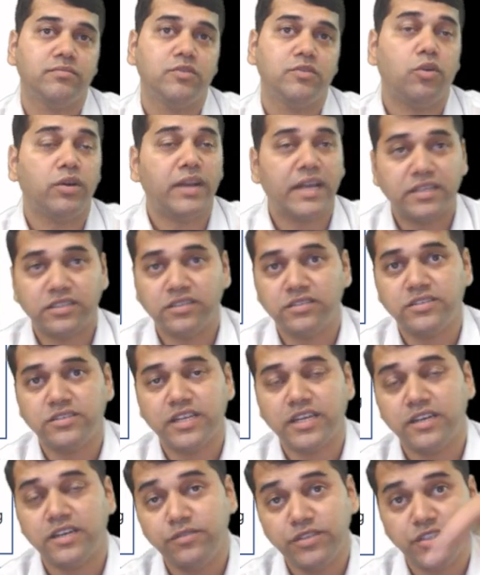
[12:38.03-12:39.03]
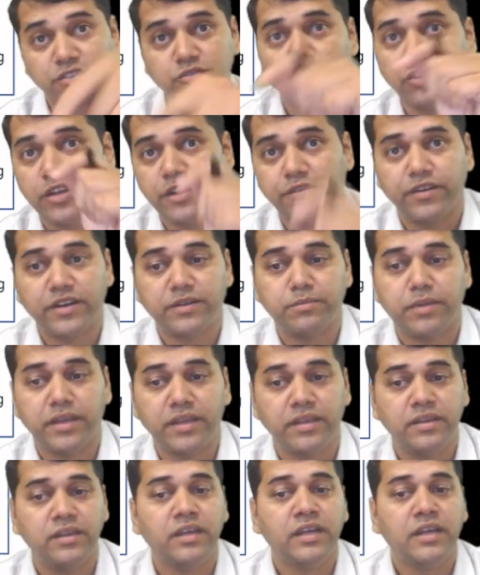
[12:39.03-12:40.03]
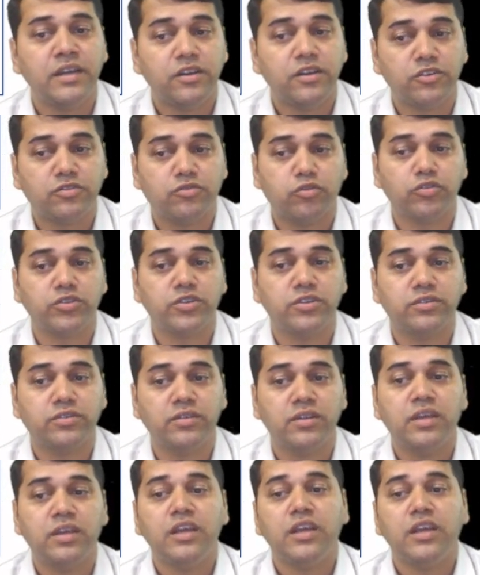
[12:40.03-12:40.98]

What actions taken which is going to affect my disclosures?